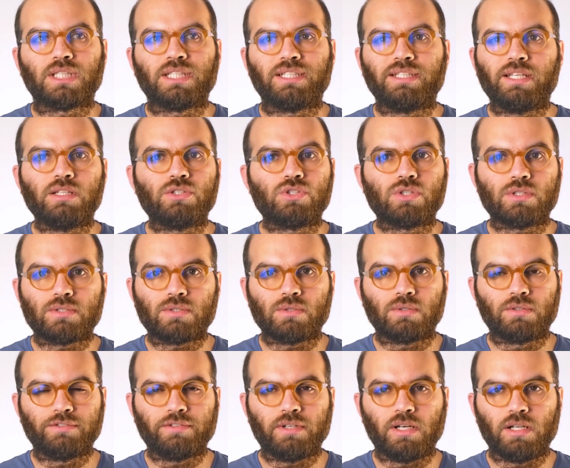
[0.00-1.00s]
gauges
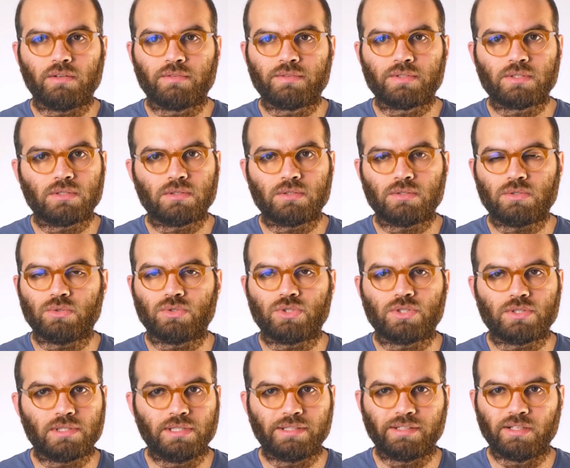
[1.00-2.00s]
or valves. So
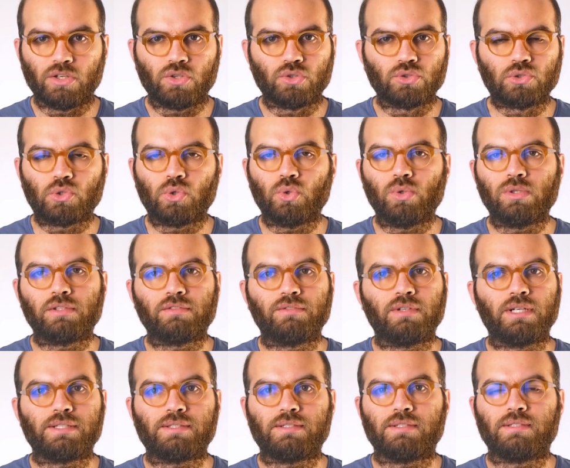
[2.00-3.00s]
just little control
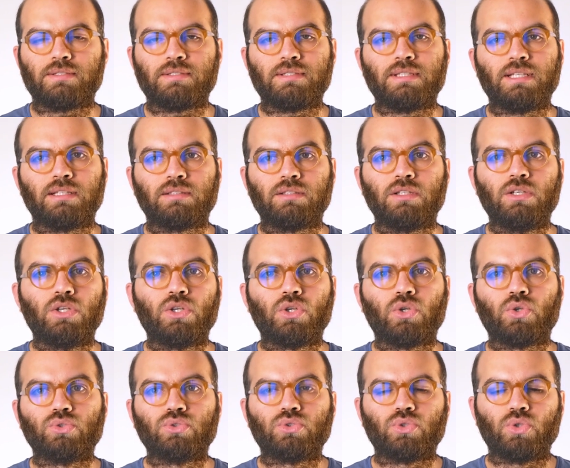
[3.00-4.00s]
devices that
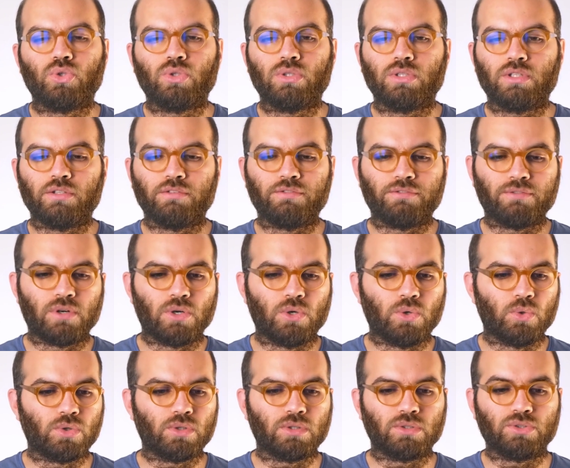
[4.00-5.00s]
control the
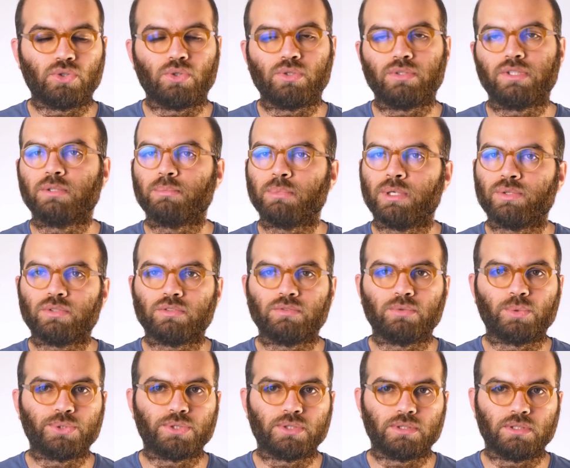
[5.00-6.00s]
flow, control the amount of
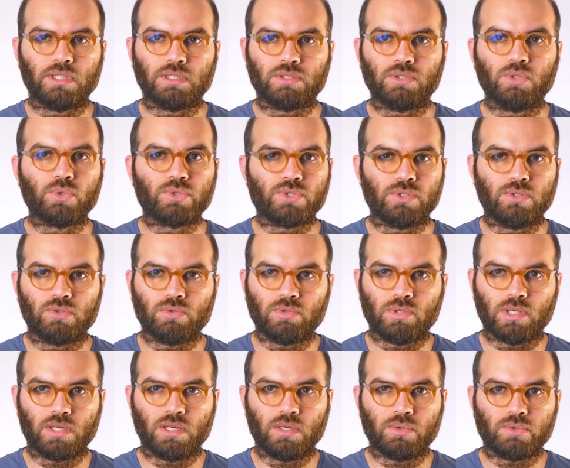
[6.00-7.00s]
water that goes into
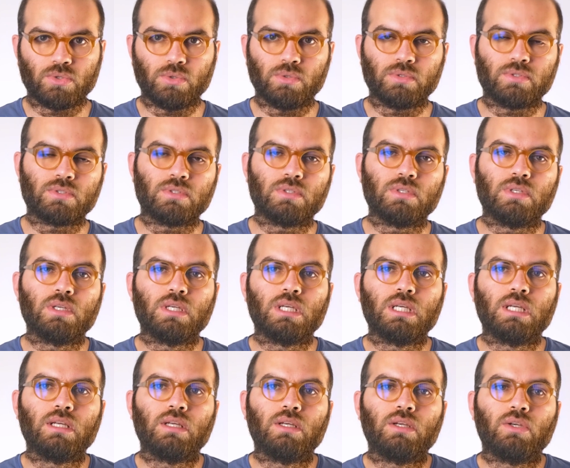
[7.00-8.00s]
our households.
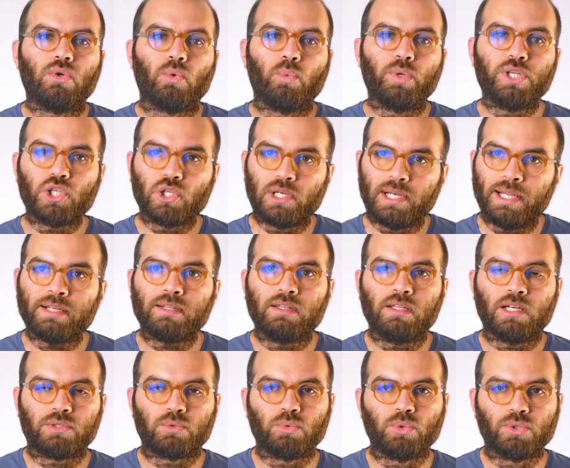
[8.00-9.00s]
We collect
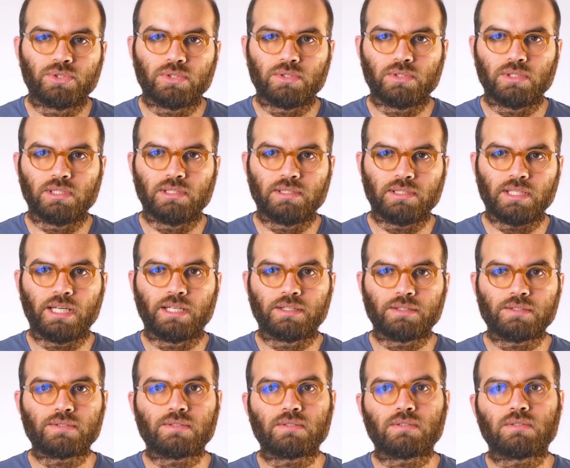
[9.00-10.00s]
that water in
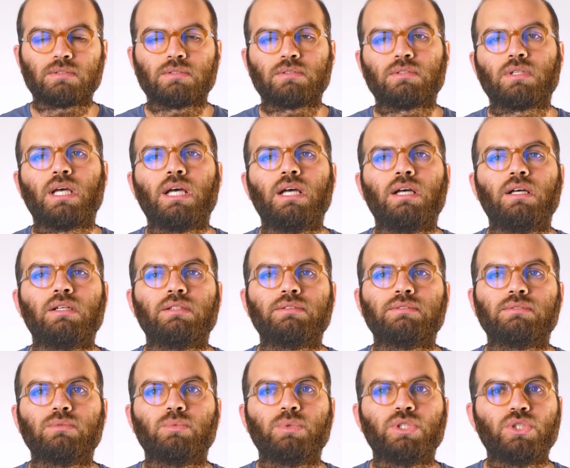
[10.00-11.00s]
tanks,
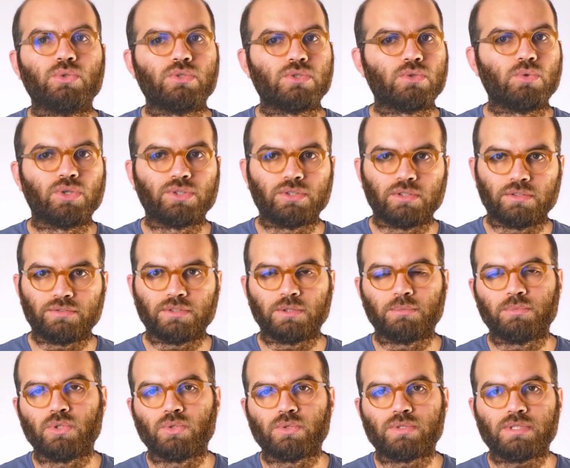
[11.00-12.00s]
and we use water
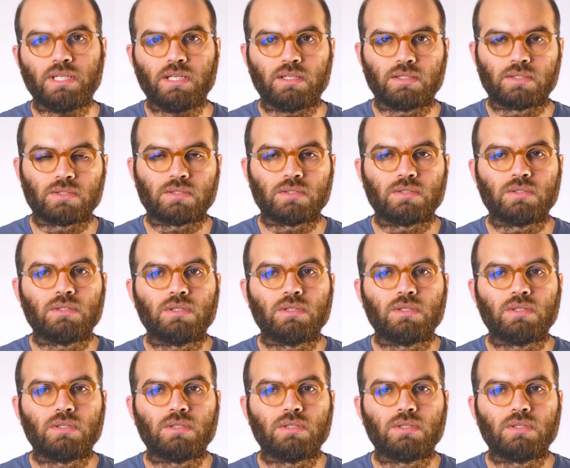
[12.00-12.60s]
from those tanks.